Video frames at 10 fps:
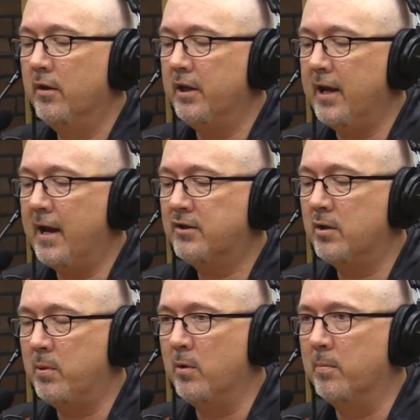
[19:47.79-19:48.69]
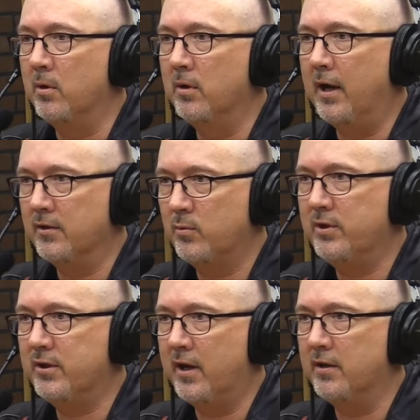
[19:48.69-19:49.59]
The exit pupil, as
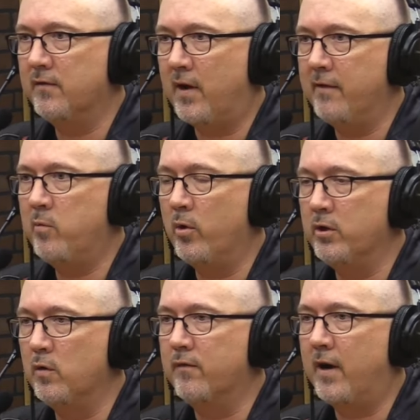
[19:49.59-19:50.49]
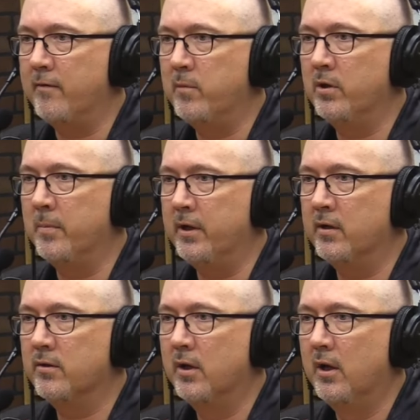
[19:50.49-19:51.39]
we said, is 5.25
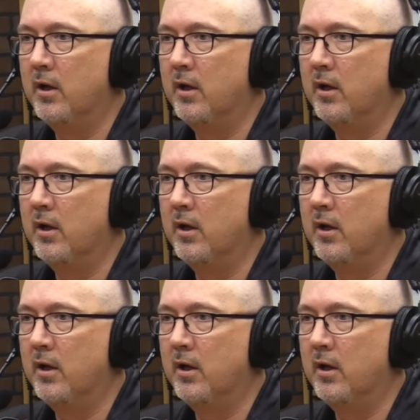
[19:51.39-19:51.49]
millimeters.